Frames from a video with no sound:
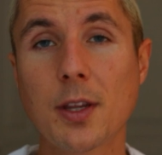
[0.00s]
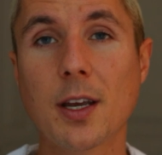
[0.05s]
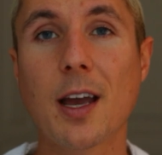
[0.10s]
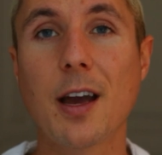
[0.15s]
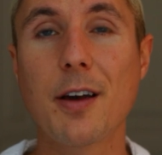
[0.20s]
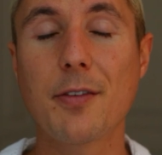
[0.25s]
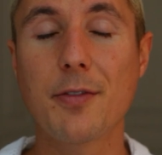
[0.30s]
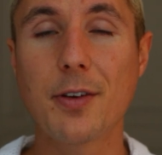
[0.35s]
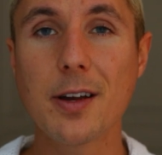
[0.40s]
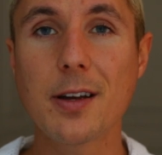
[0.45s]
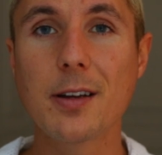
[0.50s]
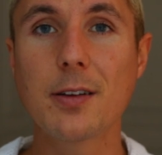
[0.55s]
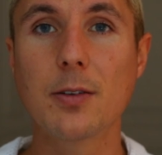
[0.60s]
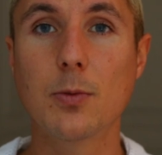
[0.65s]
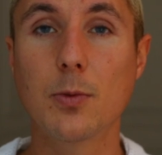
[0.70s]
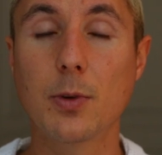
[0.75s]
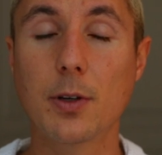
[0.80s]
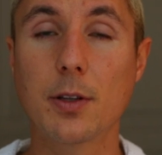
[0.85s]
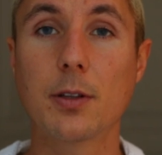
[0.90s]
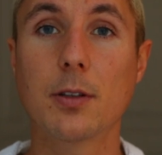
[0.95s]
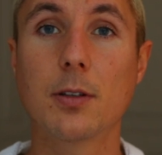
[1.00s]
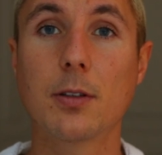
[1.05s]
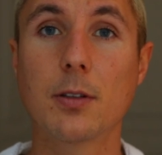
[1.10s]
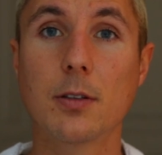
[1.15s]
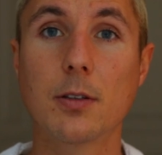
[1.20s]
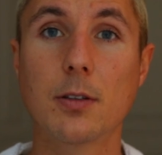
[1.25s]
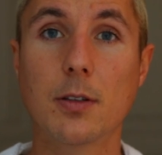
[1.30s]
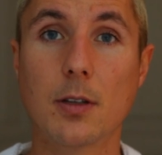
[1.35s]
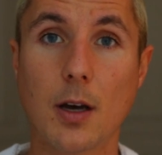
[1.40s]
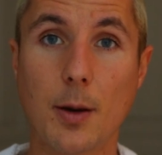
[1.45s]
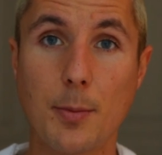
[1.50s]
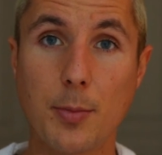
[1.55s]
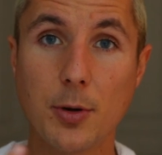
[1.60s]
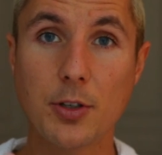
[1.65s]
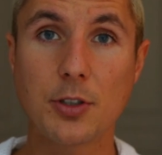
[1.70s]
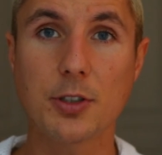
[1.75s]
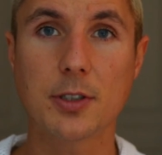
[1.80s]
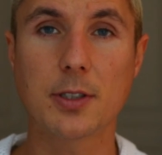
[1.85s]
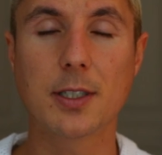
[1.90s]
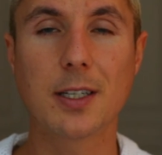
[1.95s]
the cafe with a
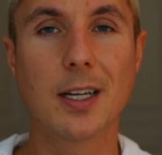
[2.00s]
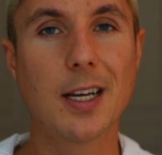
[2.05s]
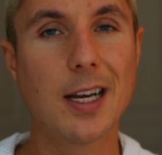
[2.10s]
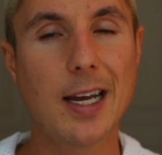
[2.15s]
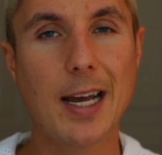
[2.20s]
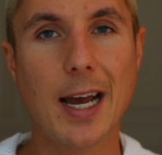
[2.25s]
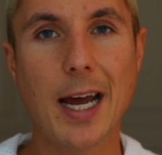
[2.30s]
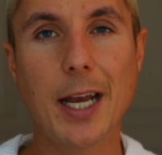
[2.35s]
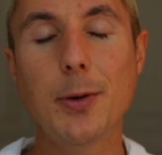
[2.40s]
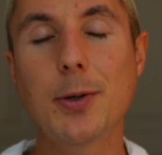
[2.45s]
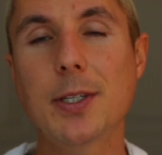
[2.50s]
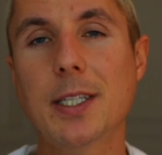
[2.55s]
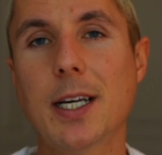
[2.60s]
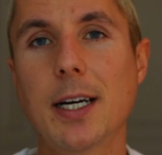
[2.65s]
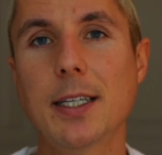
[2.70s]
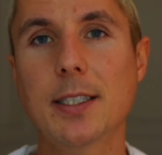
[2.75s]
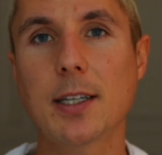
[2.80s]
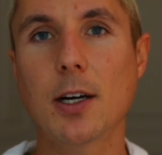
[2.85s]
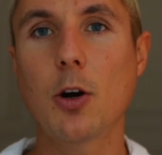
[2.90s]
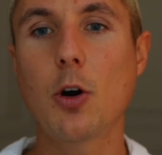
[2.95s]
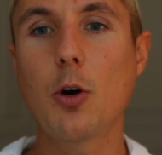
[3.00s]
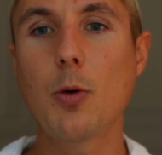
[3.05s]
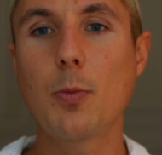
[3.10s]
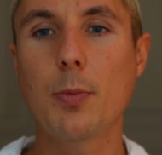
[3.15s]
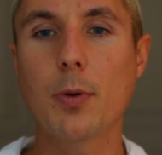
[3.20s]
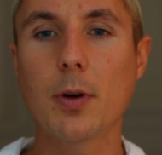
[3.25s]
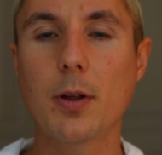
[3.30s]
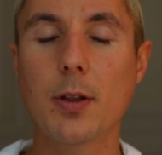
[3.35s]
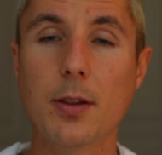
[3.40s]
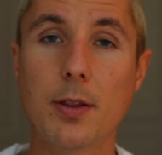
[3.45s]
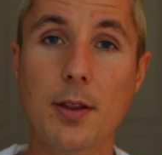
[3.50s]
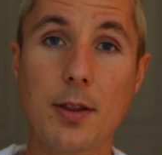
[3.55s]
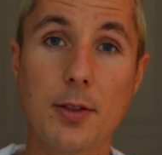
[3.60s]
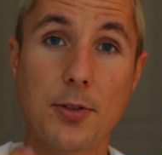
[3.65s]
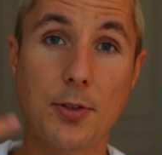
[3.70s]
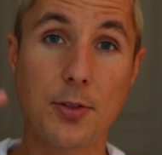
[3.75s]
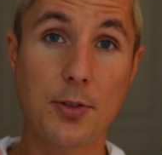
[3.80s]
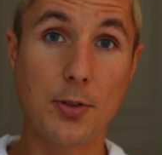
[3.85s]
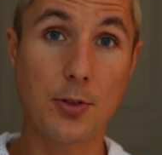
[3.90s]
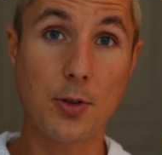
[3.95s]
purchase. Anyways, guys, I hope
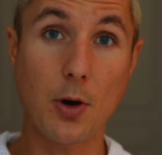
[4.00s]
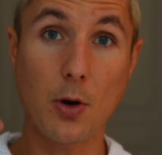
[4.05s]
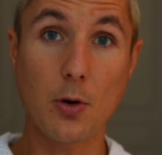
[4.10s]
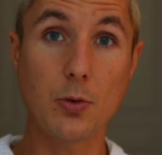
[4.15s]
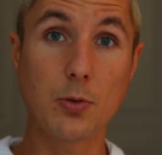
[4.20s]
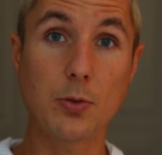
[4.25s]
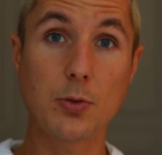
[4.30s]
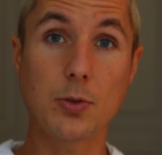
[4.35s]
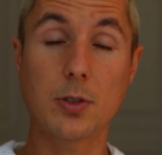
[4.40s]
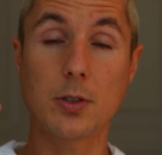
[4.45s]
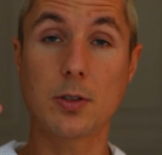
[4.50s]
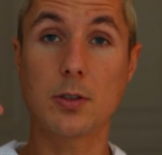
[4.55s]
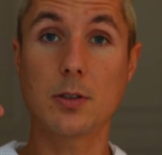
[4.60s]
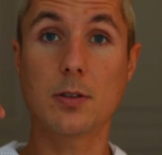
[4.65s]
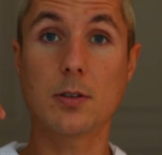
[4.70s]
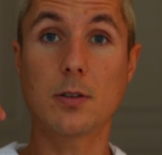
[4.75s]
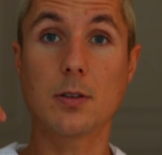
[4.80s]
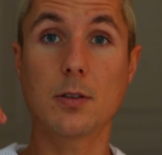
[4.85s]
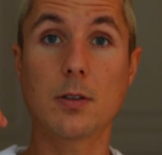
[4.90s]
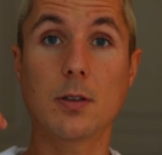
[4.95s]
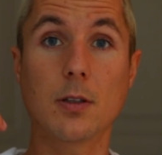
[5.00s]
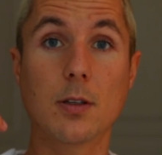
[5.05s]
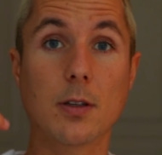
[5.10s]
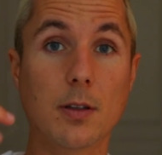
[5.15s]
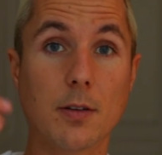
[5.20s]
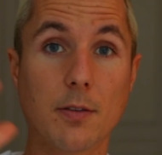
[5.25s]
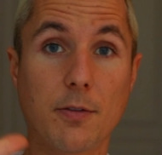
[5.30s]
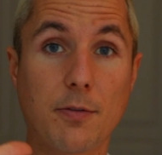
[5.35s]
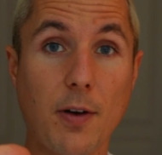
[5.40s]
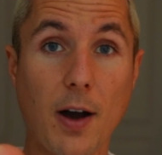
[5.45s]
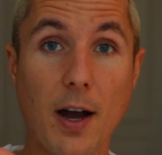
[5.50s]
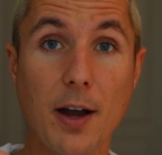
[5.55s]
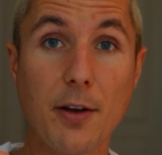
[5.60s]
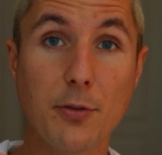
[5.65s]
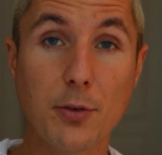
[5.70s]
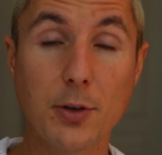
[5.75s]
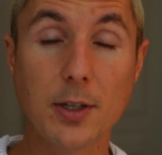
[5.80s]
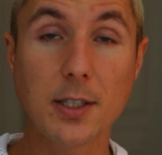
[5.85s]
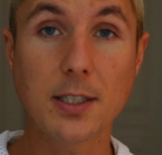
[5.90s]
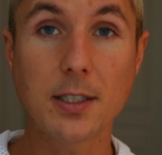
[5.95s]
those
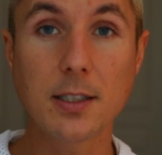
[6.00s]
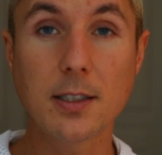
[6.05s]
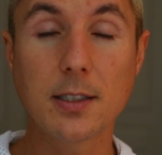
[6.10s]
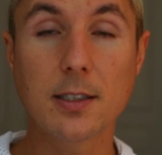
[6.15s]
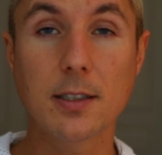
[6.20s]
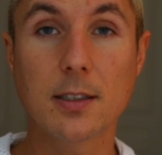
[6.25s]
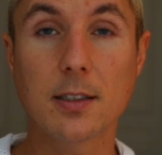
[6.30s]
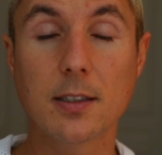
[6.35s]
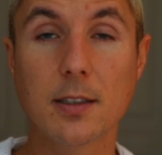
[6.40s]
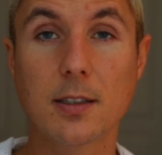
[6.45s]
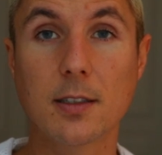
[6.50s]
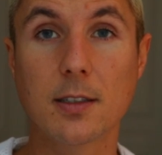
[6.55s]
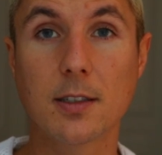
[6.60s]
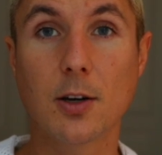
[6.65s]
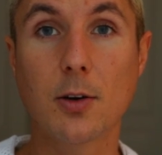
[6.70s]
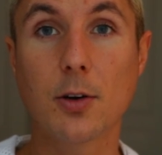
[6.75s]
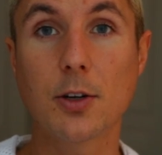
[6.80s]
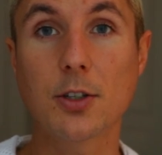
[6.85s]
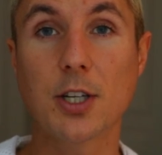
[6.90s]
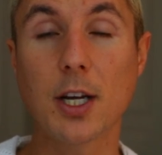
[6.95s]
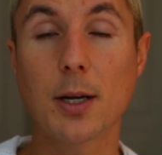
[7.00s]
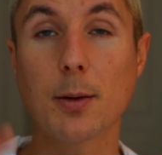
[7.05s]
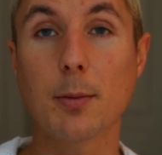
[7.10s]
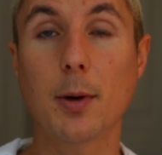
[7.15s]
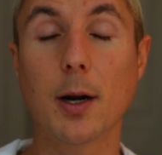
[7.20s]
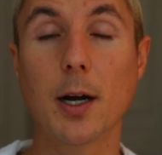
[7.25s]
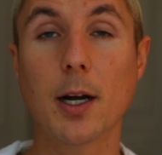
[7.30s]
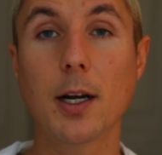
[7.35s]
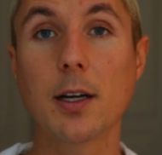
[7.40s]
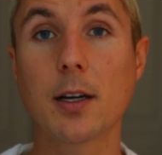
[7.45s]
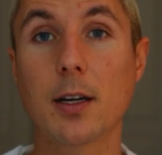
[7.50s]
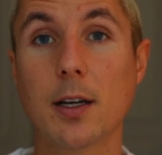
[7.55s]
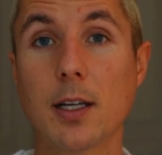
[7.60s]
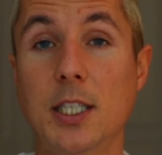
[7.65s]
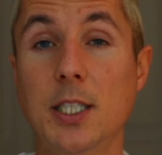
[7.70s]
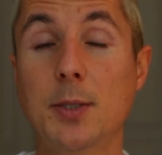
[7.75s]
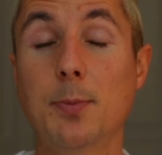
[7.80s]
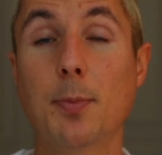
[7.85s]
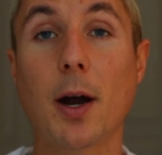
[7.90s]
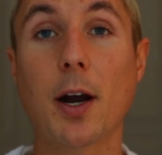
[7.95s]
five reasons to go to Chiang Mai
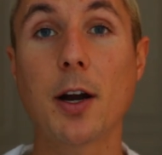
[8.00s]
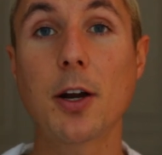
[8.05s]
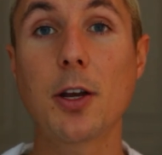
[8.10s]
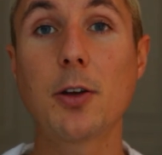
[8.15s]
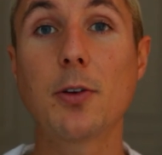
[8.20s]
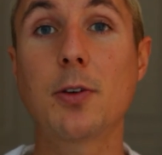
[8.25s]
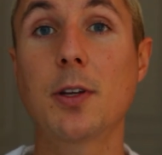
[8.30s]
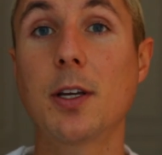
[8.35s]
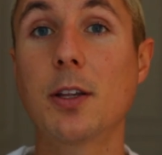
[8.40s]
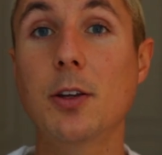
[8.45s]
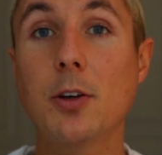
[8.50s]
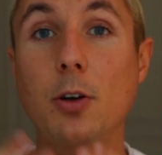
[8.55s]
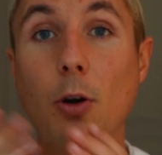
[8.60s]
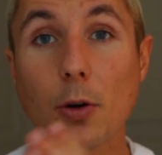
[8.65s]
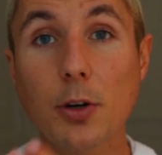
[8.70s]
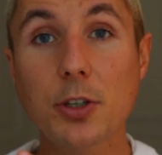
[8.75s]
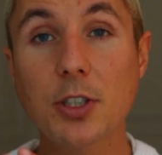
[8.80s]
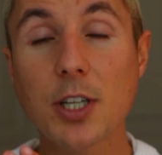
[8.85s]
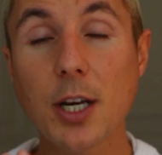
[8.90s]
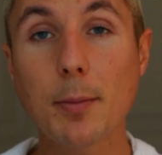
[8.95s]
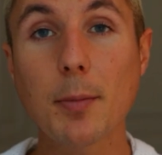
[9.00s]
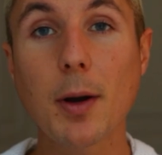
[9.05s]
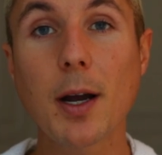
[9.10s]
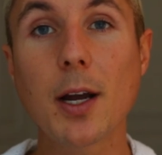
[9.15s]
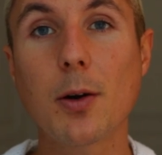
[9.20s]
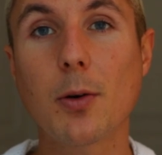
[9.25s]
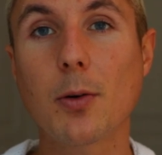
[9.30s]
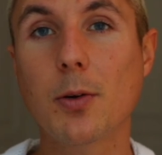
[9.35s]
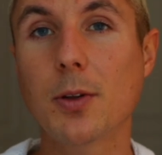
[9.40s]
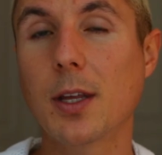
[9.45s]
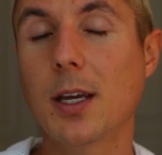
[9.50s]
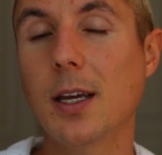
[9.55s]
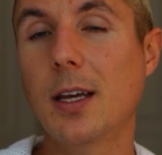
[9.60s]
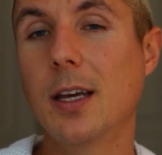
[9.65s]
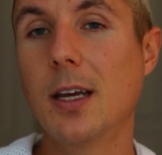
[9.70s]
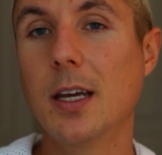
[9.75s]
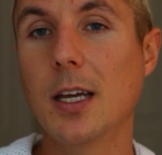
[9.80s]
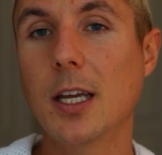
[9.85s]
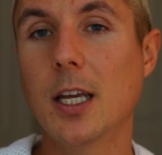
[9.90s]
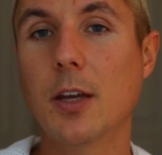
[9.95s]
inspire you to either go to Chiang Mai or
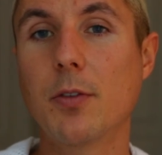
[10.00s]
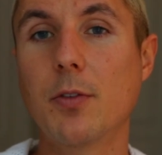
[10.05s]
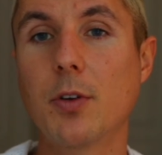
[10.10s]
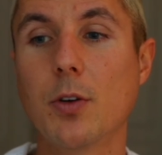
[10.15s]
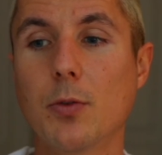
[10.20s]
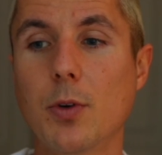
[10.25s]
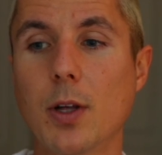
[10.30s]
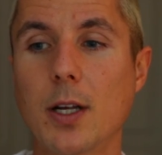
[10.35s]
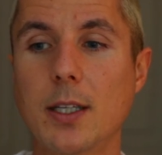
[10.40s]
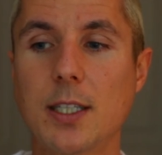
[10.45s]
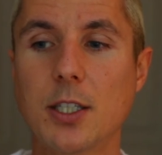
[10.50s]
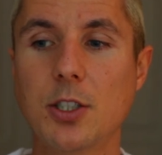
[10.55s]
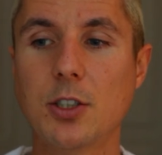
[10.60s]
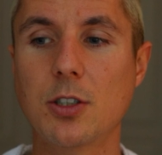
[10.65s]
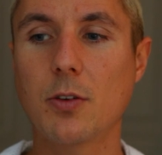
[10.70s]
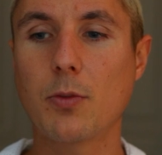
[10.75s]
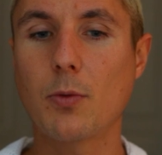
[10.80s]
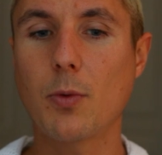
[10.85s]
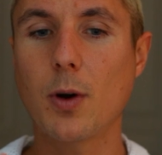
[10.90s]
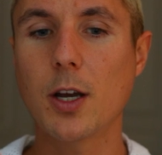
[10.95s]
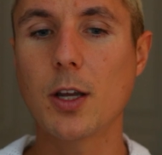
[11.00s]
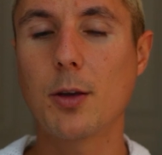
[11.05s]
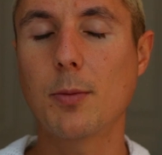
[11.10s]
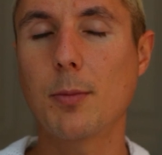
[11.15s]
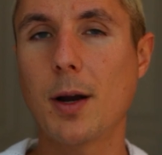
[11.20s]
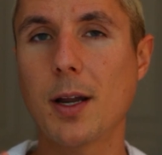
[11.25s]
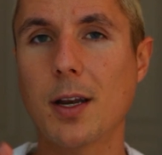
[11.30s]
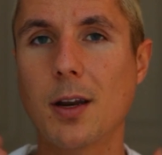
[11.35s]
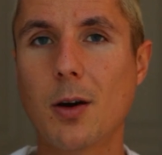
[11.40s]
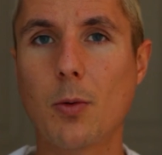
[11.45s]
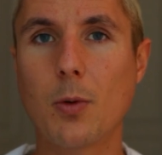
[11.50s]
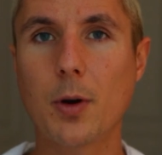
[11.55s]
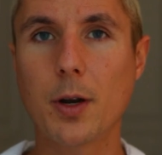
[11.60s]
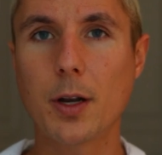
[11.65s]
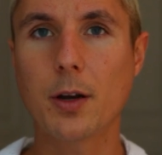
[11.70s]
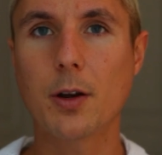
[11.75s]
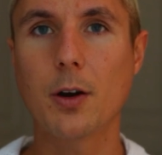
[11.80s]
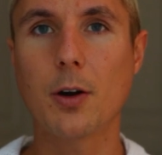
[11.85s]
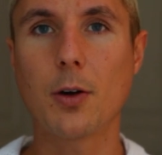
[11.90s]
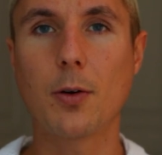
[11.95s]
they give you a realization of why you might not want
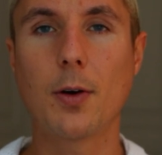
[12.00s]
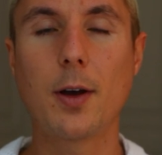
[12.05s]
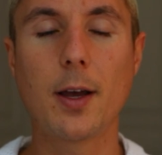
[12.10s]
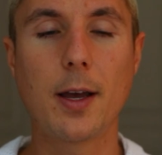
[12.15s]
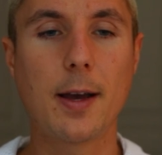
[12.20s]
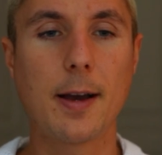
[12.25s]
to go.